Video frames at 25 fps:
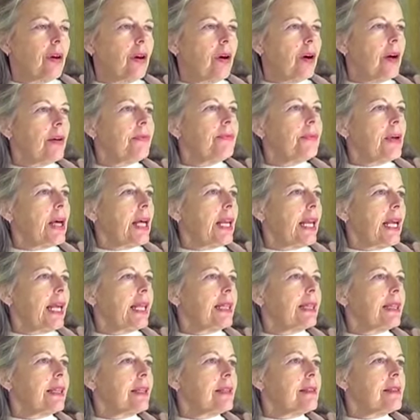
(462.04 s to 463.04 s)
off on
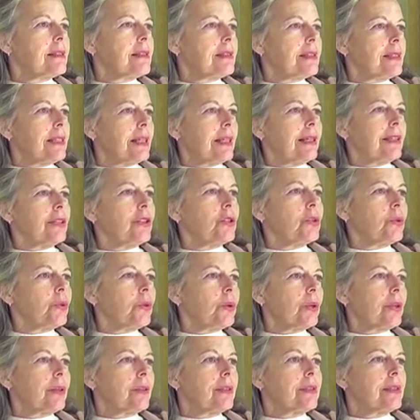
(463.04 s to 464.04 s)
endless
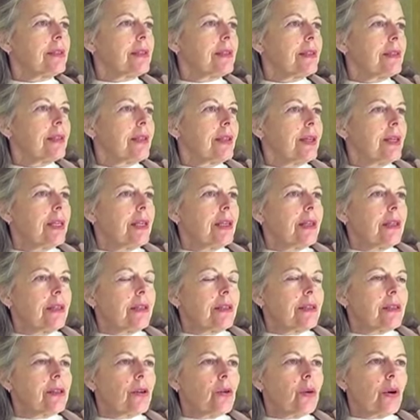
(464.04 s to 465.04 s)
detours.
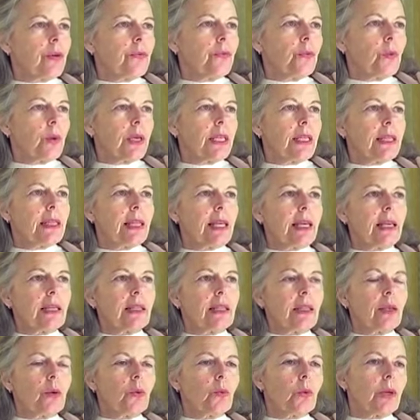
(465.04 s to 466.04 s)
So if we think
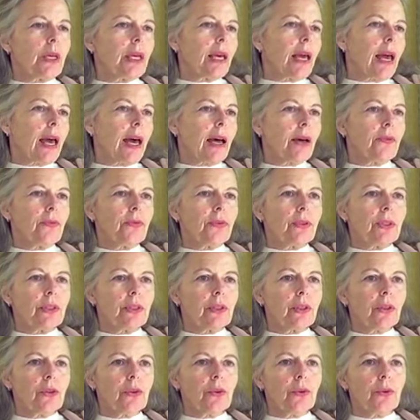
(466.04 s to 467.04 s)
that we have
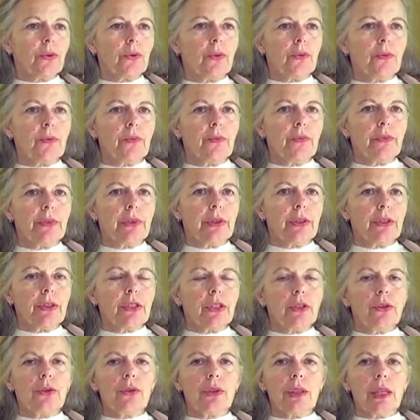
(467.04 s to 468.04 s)
to
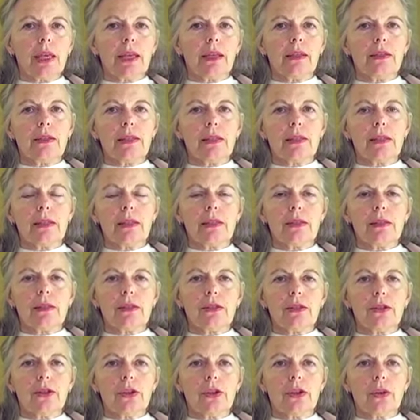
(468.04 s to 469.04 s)
do things in a
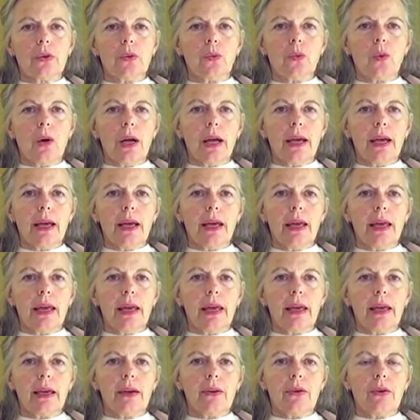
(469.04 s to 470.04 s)
certain
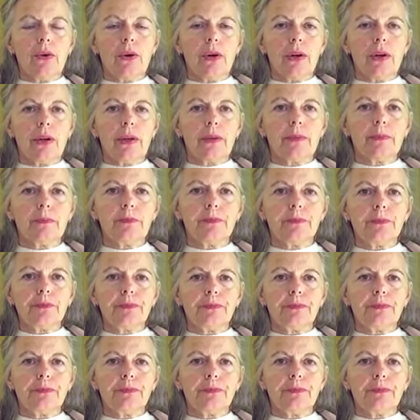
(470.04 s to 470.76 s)
way, or